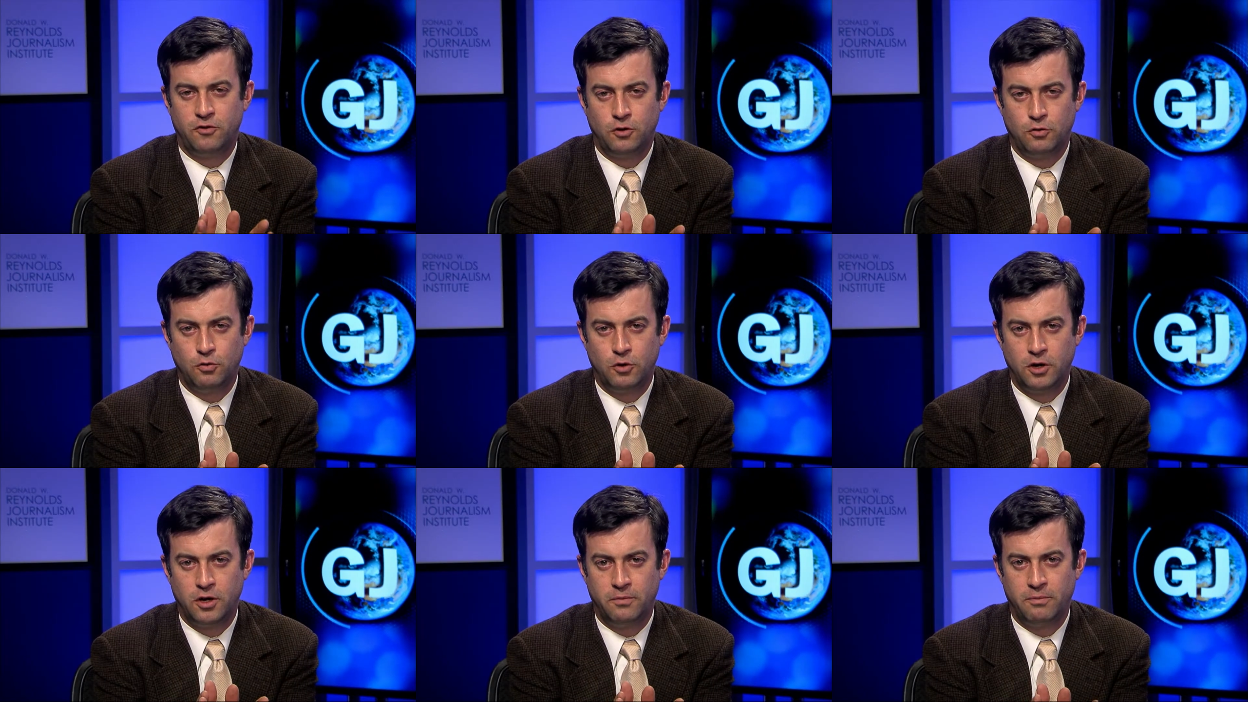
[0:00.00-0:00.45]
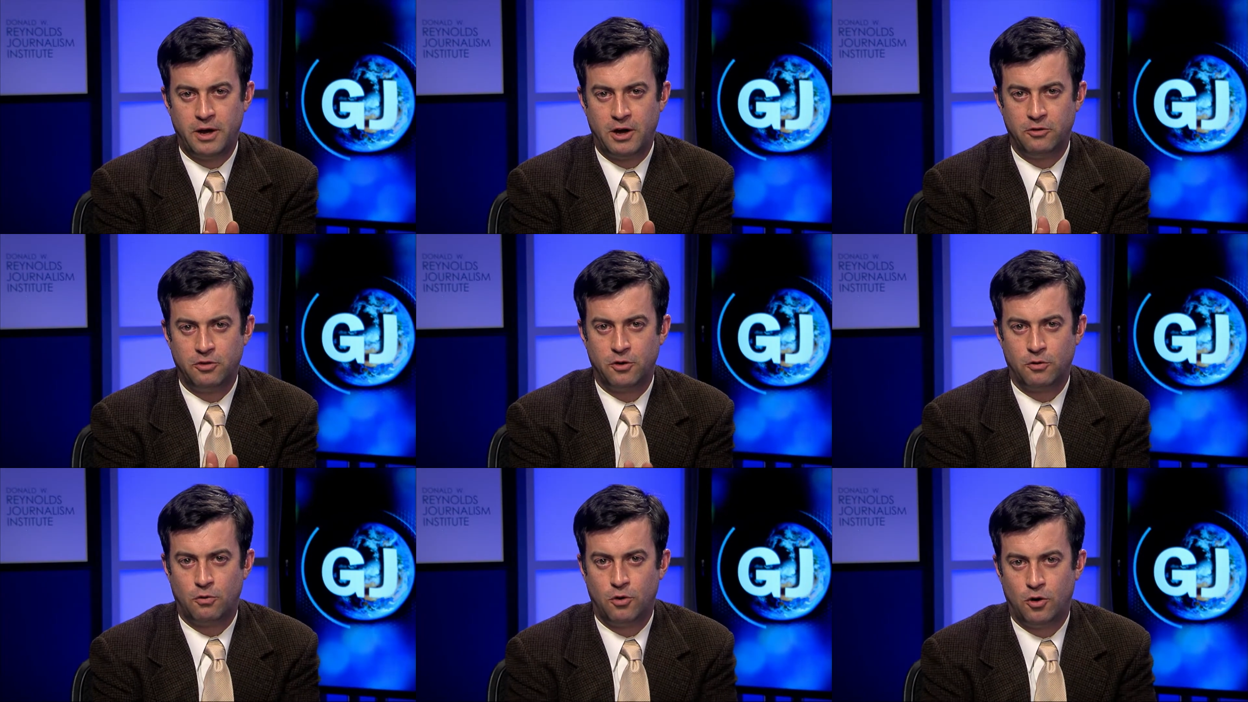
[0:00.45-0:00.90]
if you would,
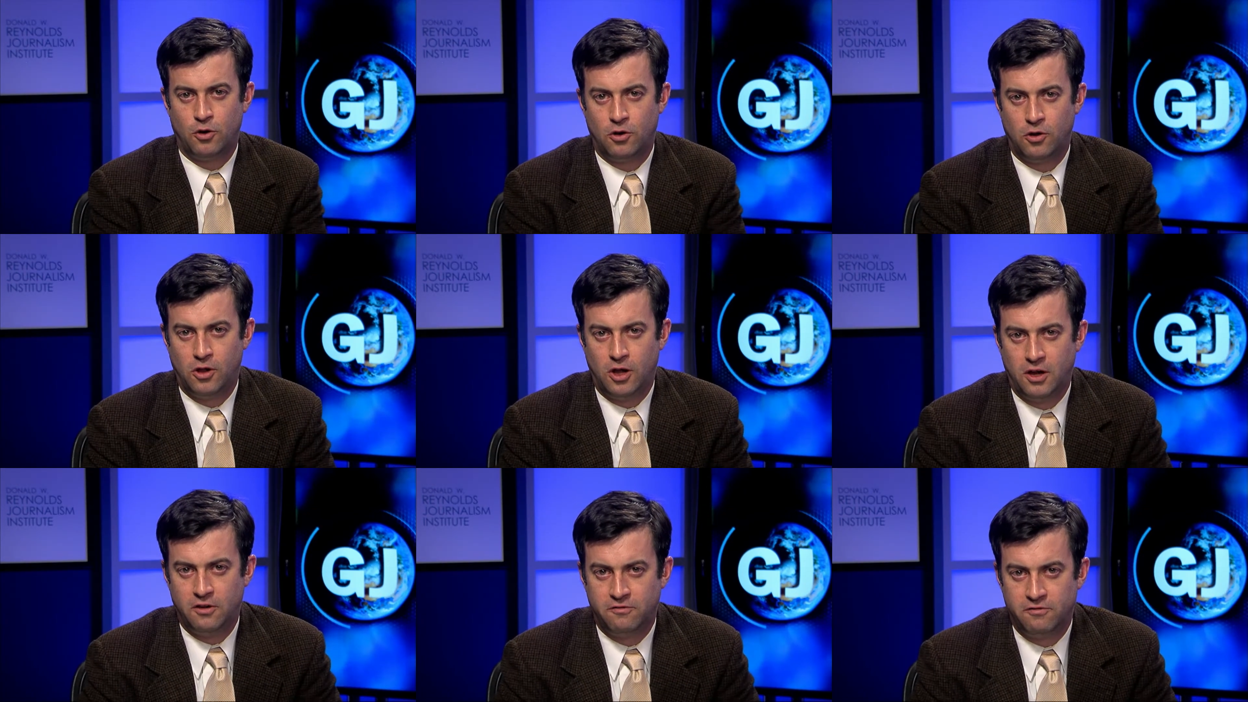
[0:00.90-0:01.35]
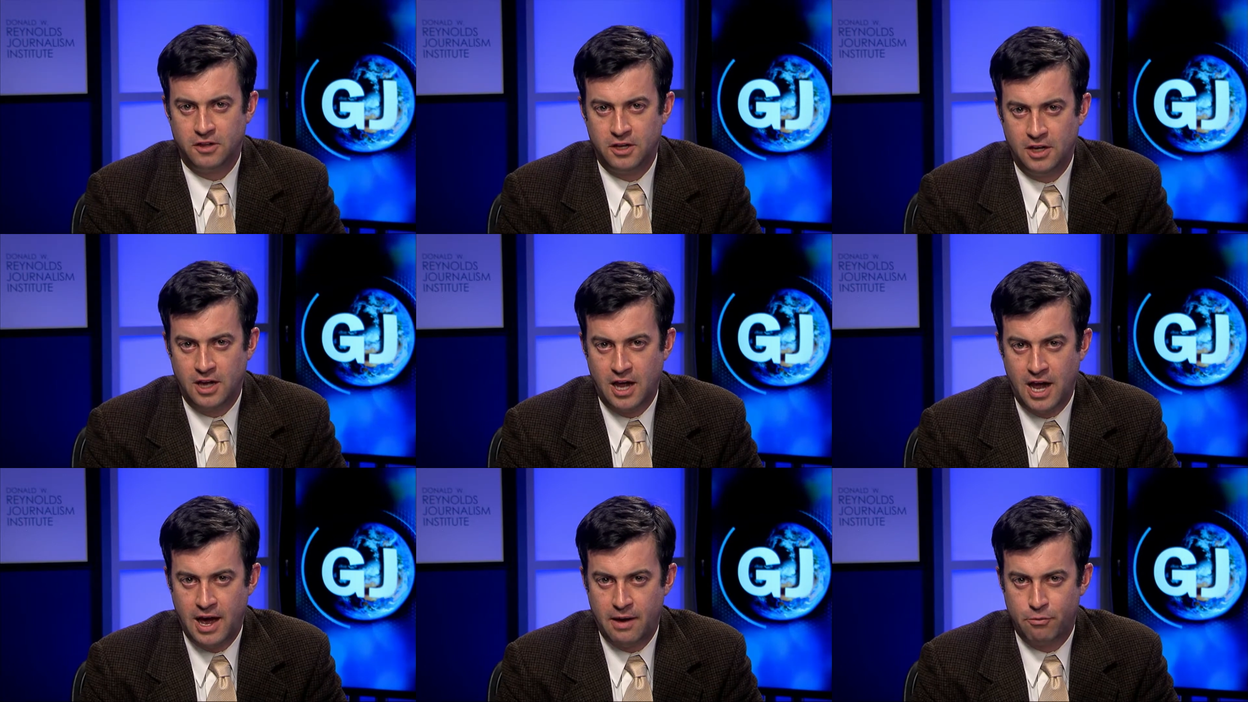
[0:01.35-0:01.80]
about the role of
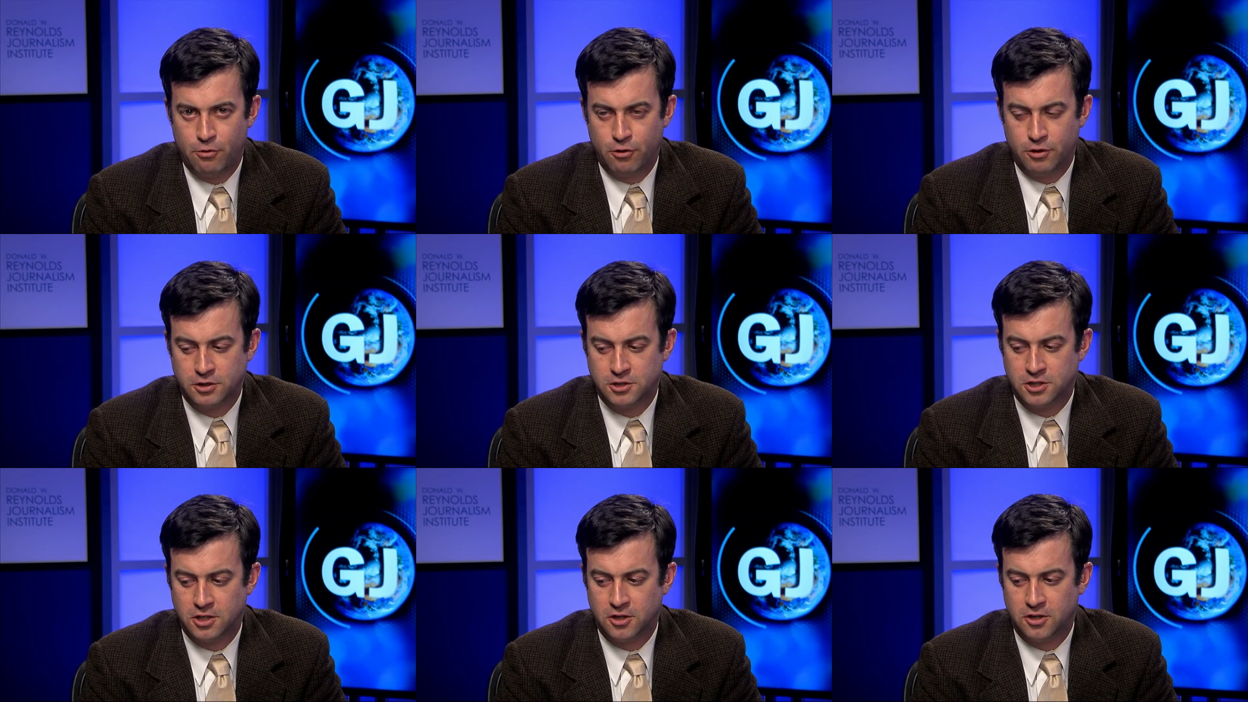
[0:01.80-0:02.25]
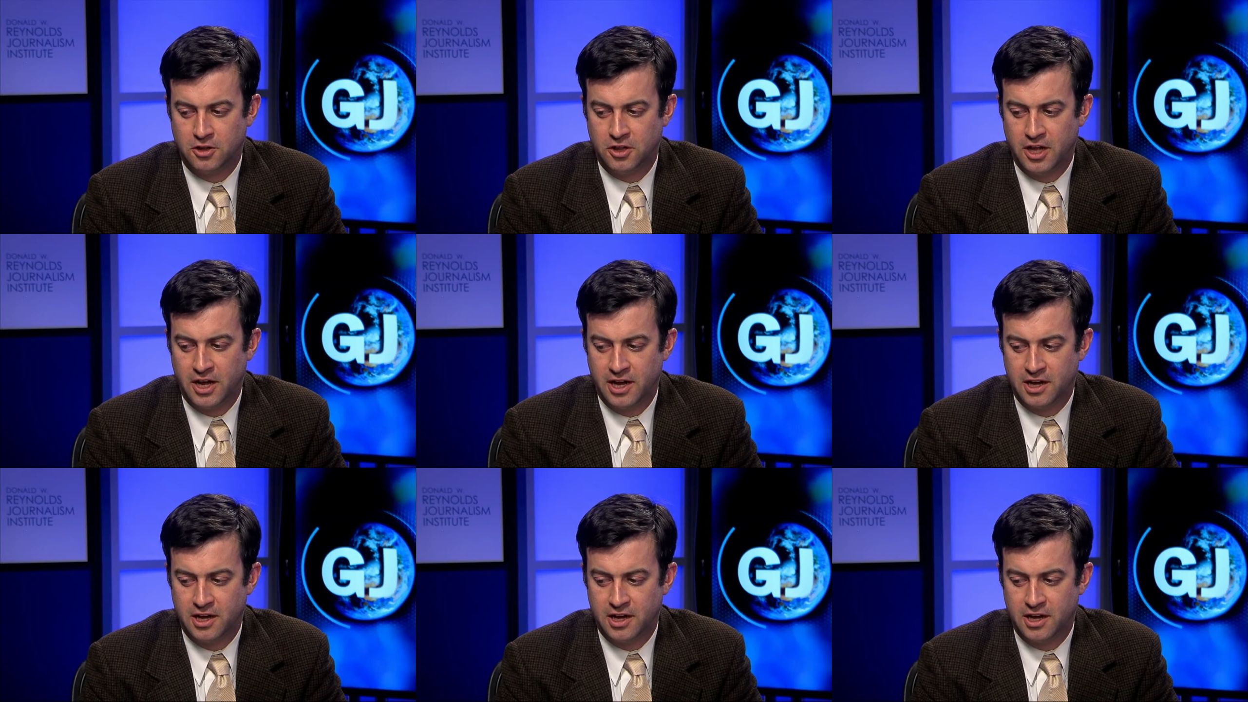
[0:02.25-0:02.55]
the Aboriginal